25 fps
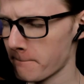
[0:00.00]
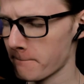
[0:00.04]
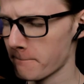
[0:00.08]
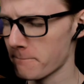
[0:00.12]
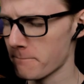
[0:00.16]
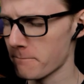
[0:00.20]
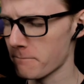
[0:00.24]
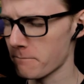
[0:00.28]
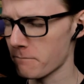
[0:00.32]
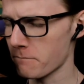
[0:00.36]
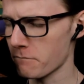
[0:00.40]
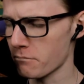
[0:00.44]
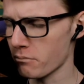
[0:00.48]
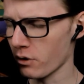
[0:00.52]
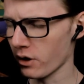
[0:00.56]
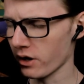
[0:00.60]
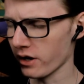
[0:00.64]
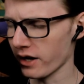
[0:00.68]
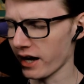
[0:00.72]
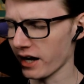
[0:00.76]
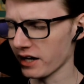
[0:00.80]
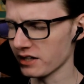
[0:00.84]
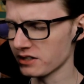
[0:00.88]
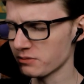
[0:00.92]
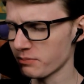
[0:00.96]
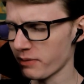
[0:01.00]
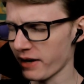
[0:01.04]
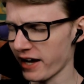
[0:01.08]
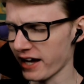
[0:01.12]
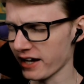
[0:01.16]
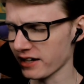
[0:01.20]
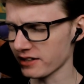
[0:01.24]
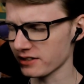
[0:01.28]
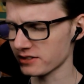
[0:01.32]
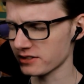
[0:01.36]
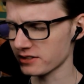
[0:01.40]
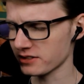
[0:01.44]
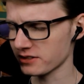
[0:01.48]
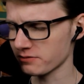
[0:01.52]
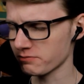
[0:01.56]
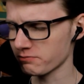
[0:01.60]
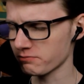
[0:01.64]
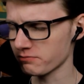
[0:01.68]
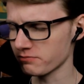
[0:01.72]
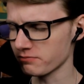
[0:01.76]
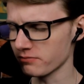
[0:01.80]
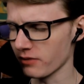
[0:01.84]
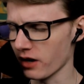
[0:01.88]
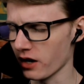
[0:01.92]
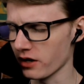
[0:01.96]
And put ice packs
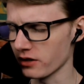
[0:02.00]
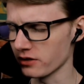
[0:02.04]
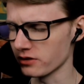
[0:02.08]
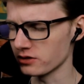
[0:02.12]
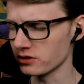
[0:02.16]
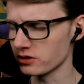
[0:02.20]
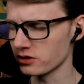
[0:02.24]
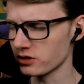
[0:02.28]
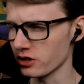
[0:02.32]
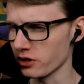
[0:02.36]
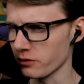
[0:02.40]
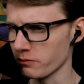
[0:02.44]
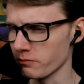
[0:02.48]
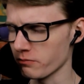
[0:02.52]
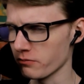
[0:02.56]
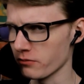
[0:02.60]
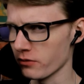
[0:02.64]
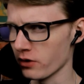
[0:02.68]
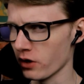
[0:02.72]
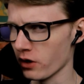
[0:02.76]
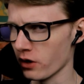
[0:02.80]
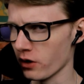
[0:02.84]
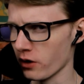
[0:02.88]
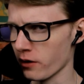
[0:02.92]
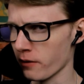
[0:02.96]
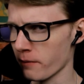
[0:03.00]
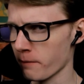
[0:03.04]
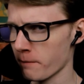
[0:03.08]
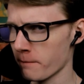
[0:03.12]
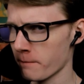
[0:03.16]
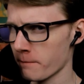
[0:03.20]
onto her.